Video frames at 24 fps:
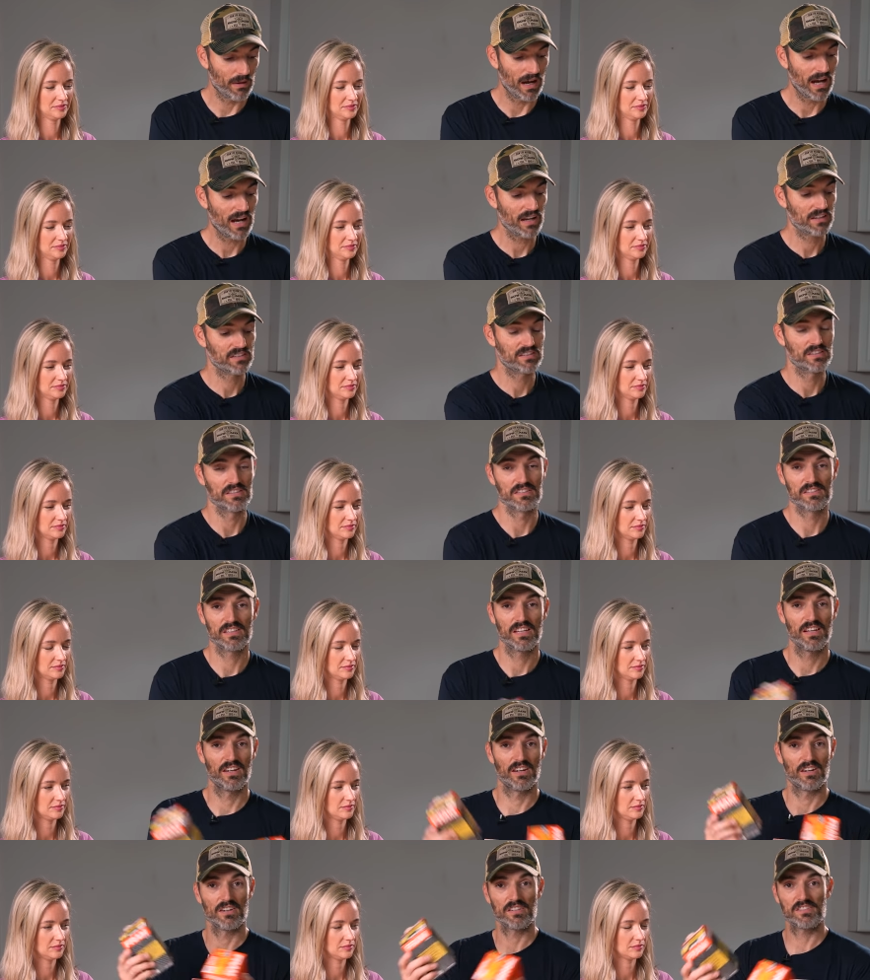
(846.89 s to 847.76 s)
Speaker 1: boxes
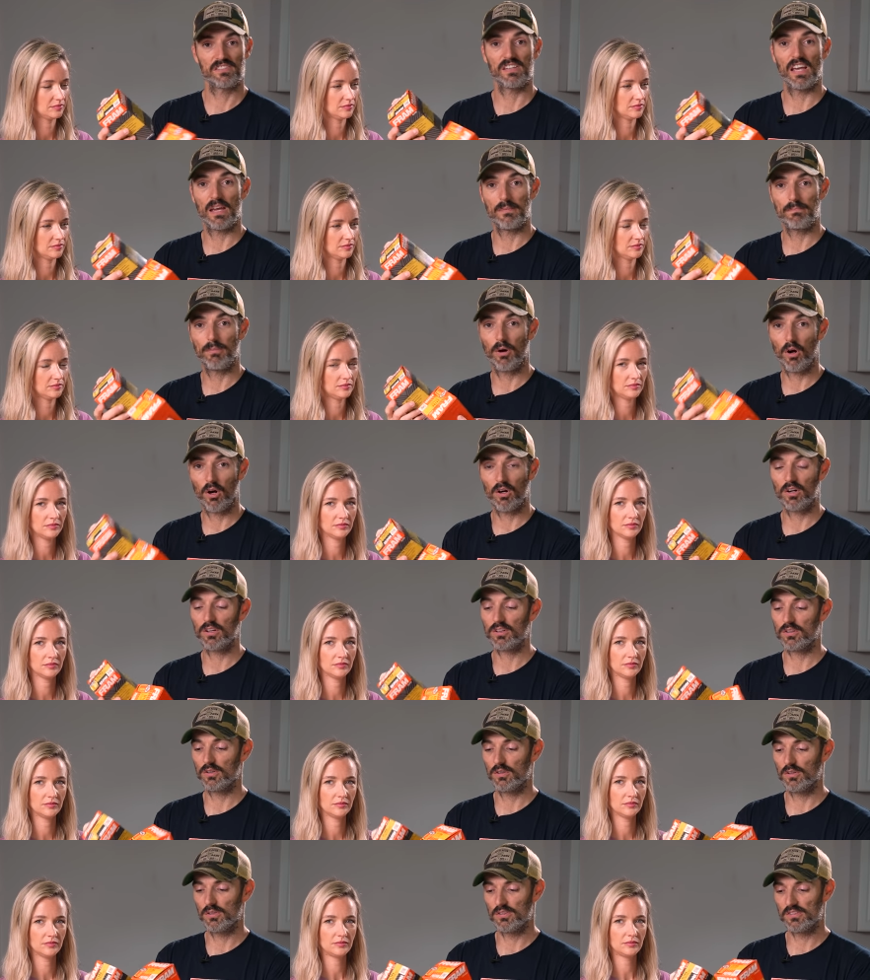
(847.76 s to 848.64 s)
here say
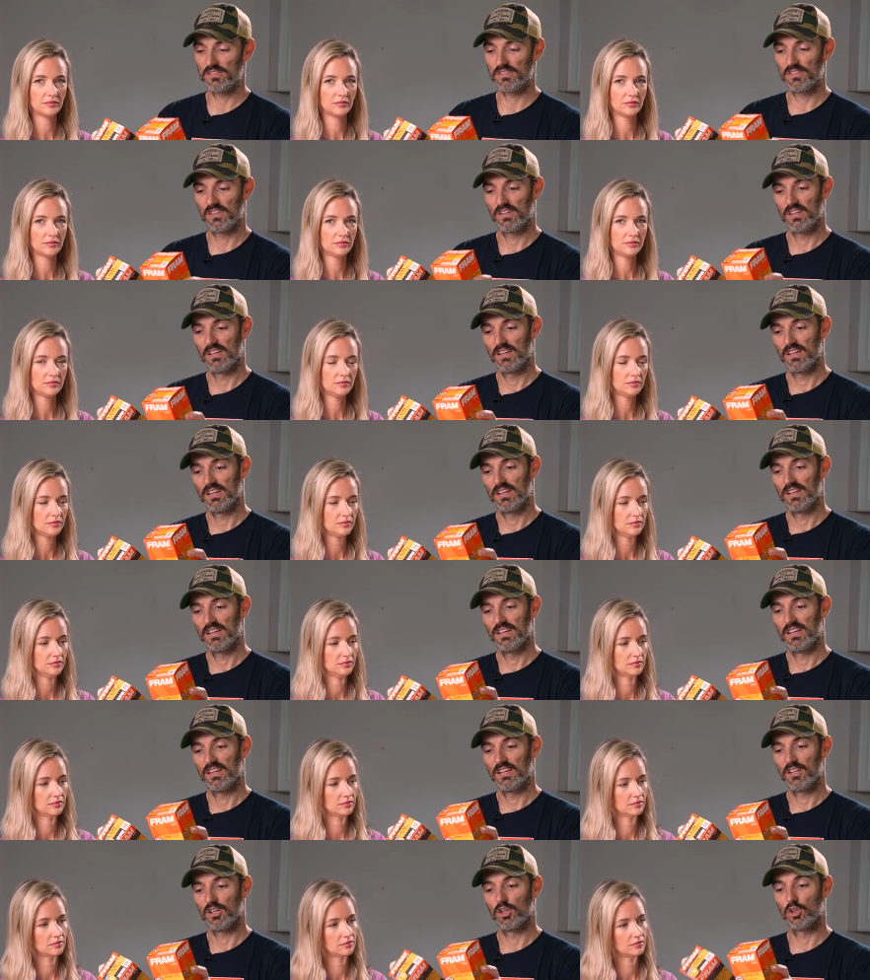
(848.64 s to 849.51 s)
particles
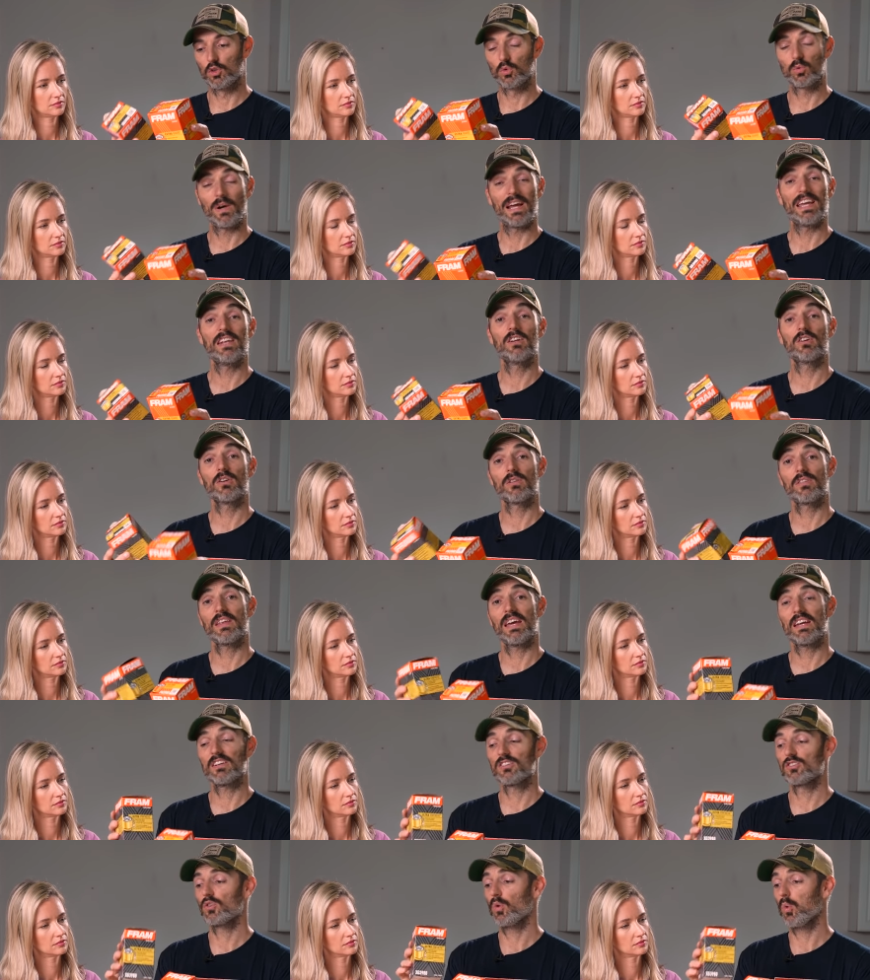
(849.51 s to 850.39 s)
greater
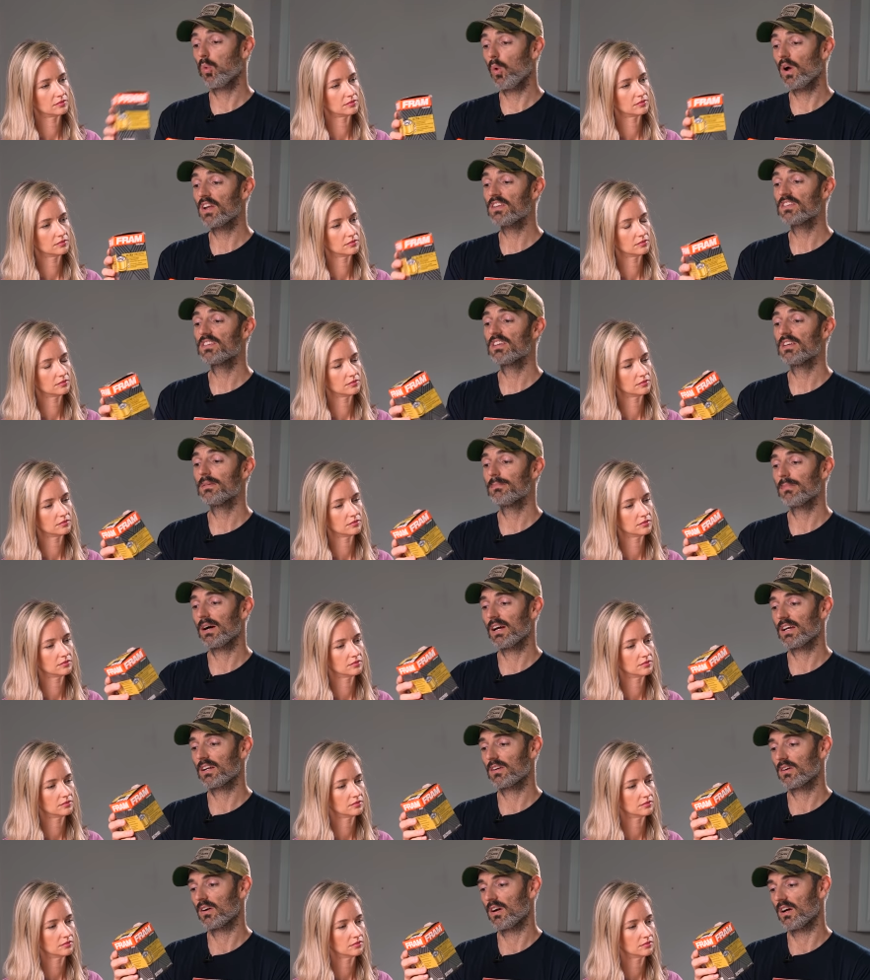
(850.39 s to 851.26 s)
than 20
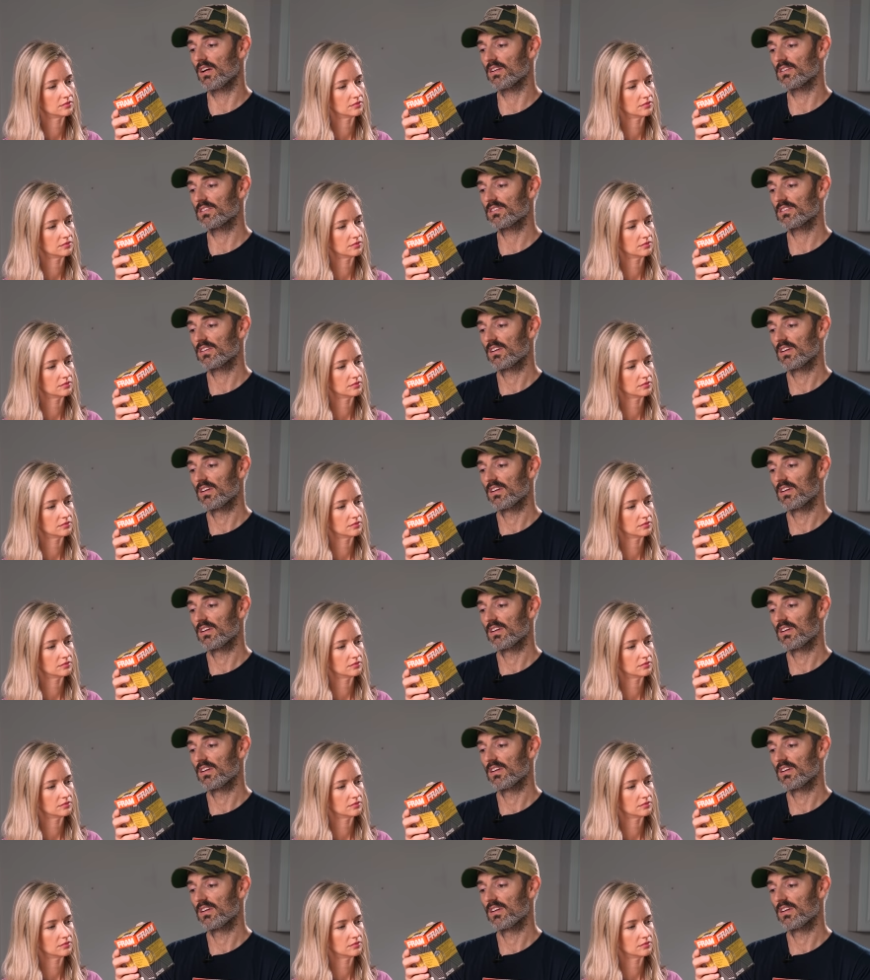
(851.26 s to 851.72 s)
microns.